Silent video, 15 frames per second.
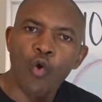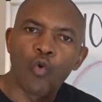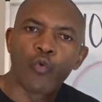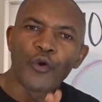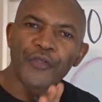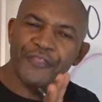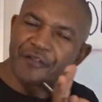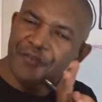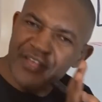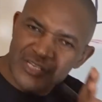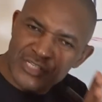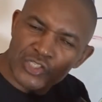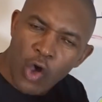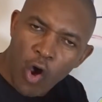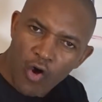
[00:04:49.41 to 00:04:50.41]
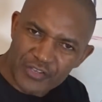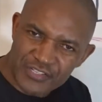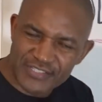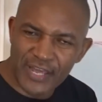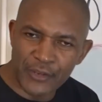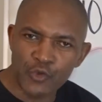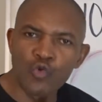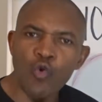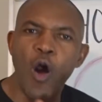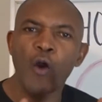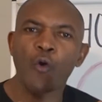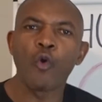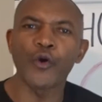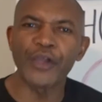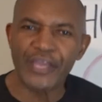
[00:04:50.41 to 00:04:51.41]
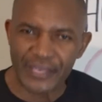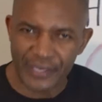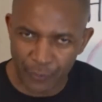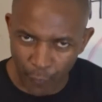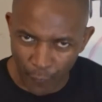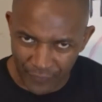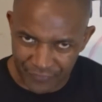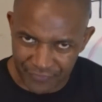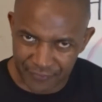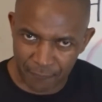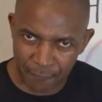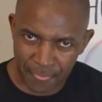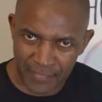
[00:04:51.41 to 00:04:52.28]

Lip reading: with the sauce that you are cooking it with.